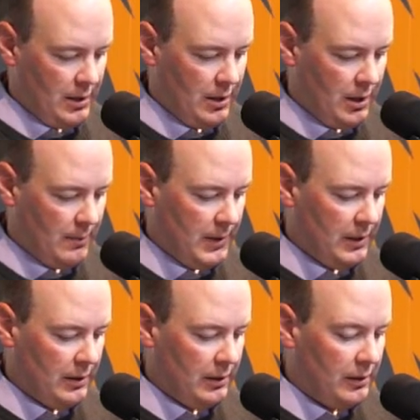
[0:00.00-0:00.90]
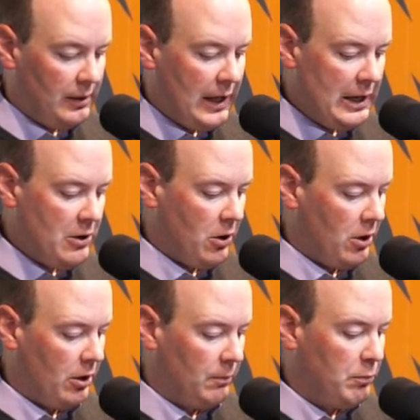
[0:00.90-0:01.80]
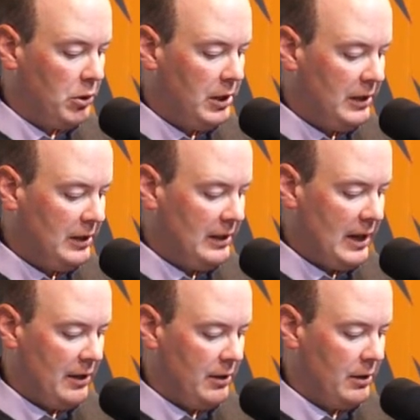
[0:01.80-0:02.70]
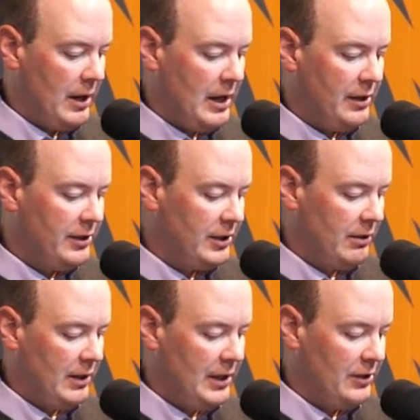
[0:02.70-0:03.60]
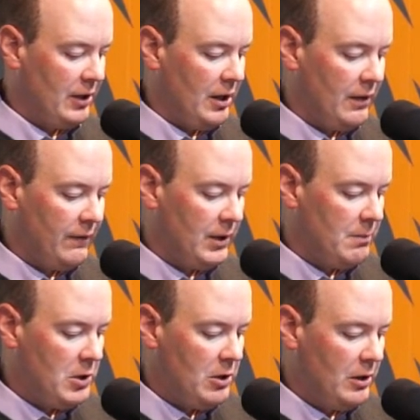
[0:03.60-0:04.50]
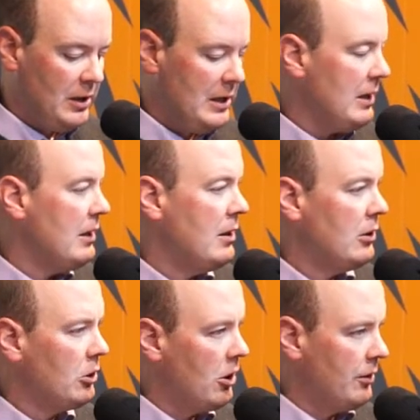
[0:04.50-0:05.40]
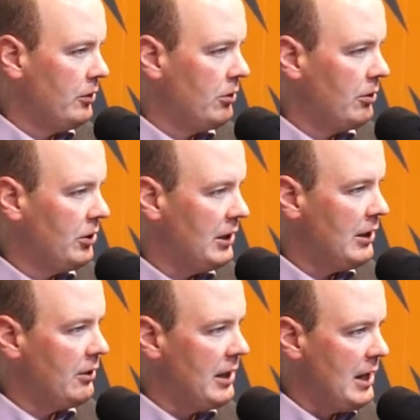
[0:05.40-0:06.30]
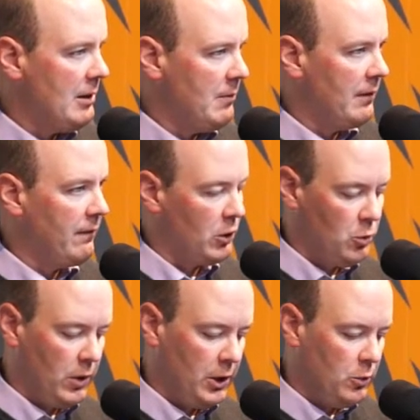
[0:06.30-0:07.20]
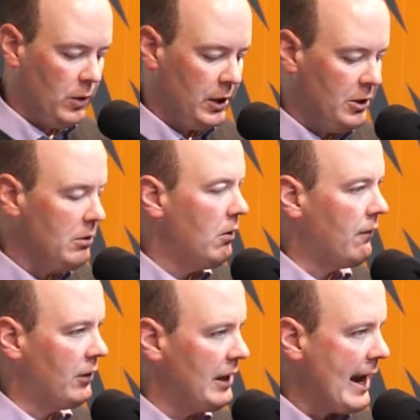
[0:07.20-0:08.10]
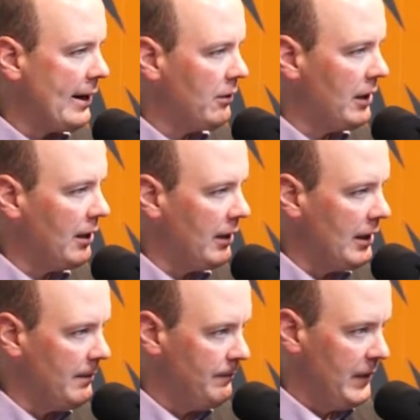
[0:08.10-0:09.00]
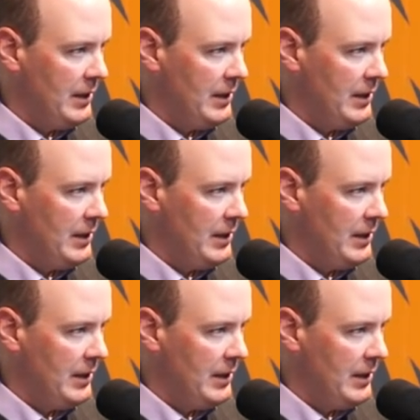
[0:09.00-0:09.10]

Um, they are putting together a series of community concerts and entertainment for 2022 over in the Akron area.